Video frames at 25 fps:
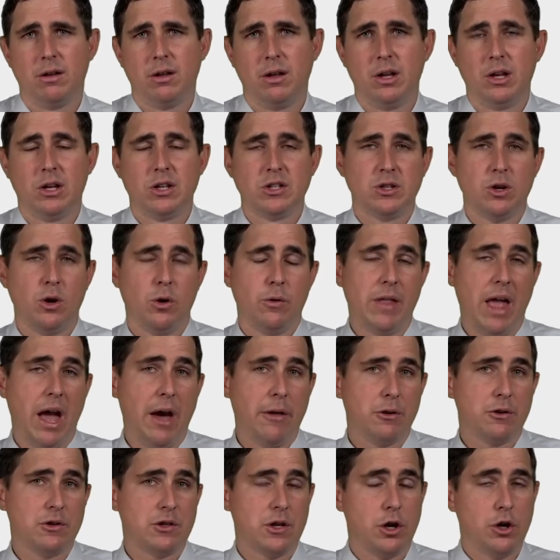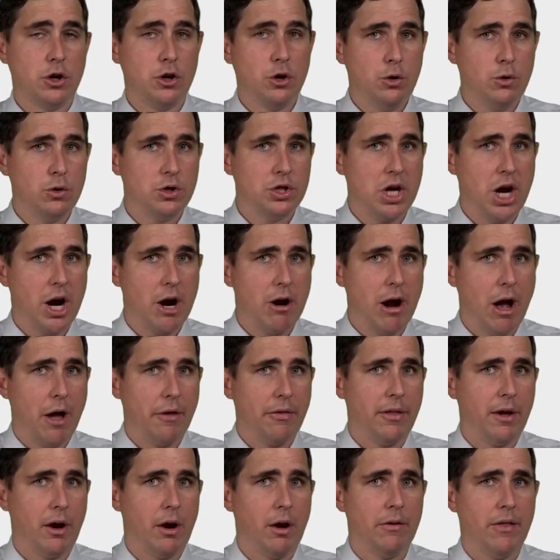So now there's a new share out
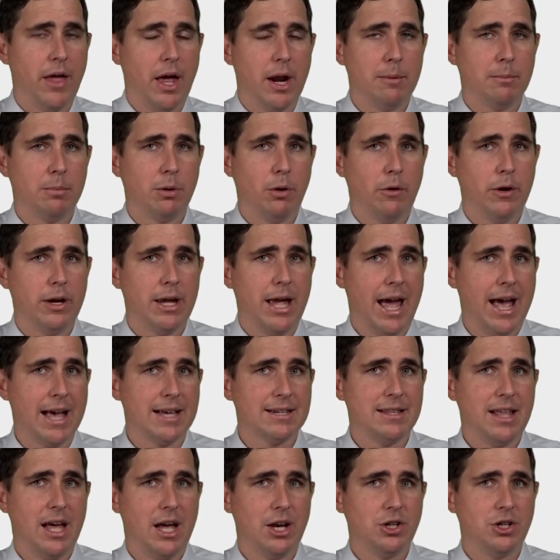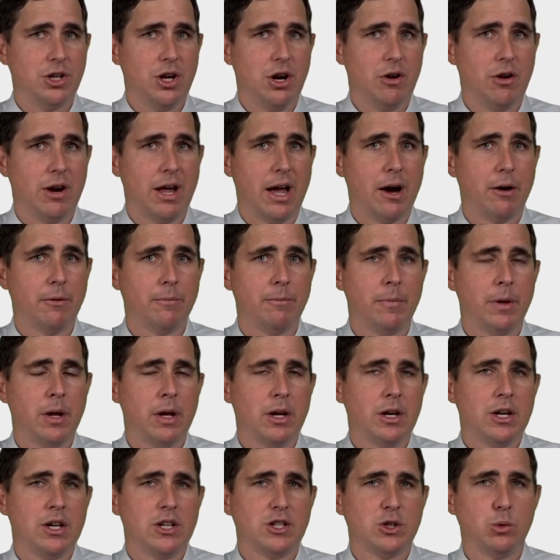there. That employee has that share now.
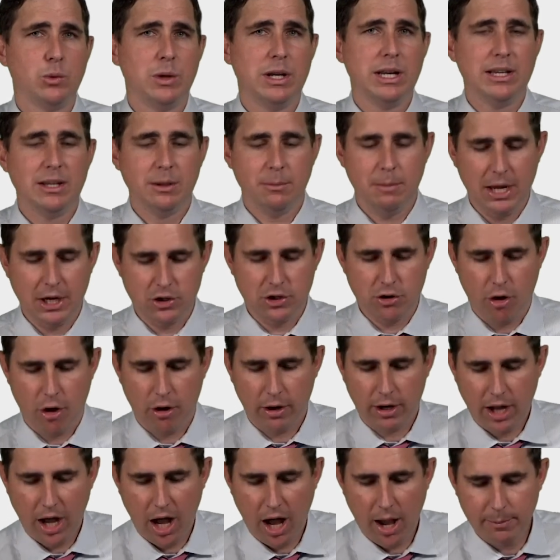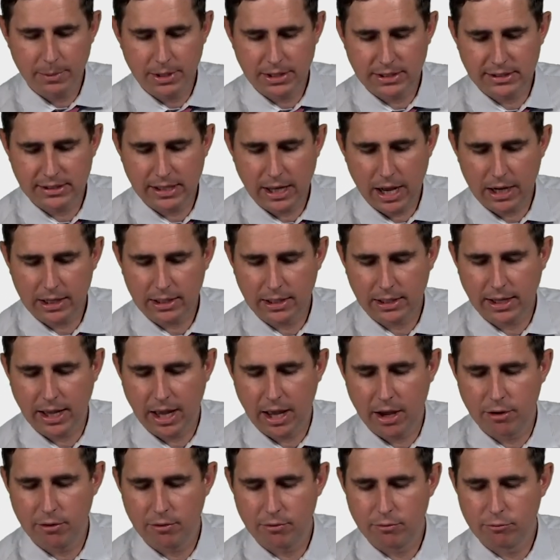So we need to make sure our common stock
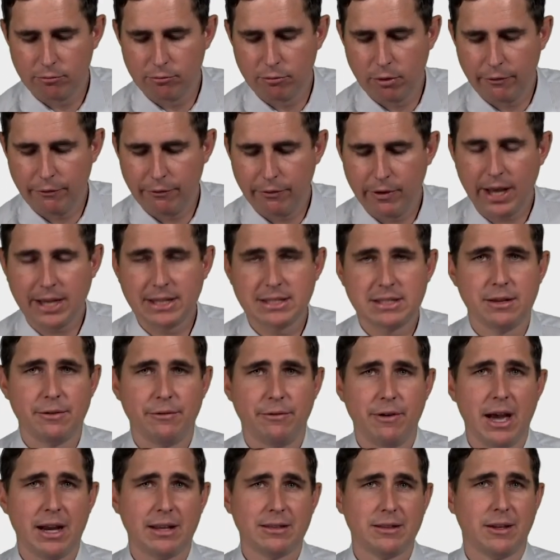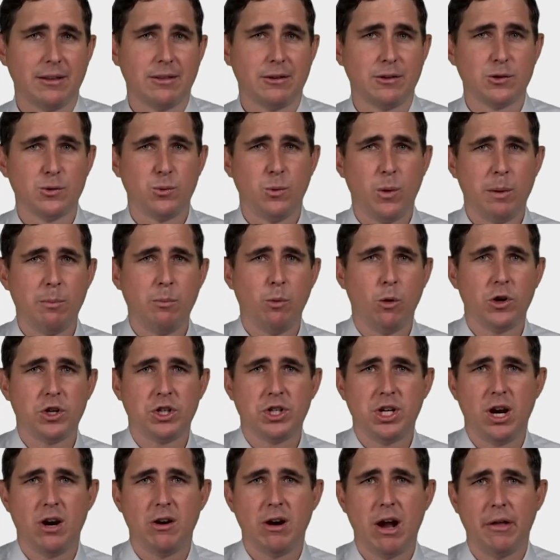account reflects the fact that there's one more
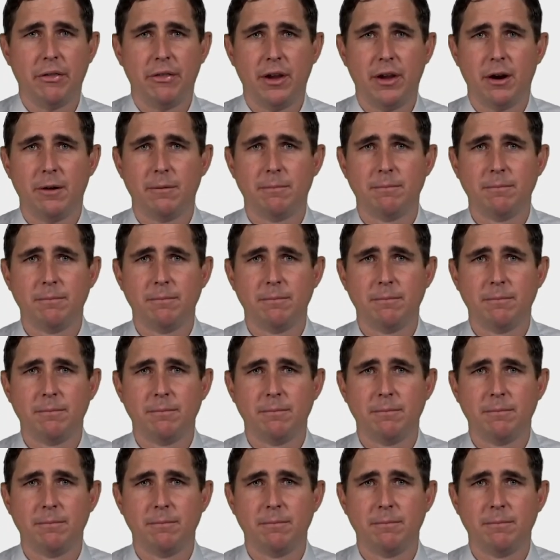share out there.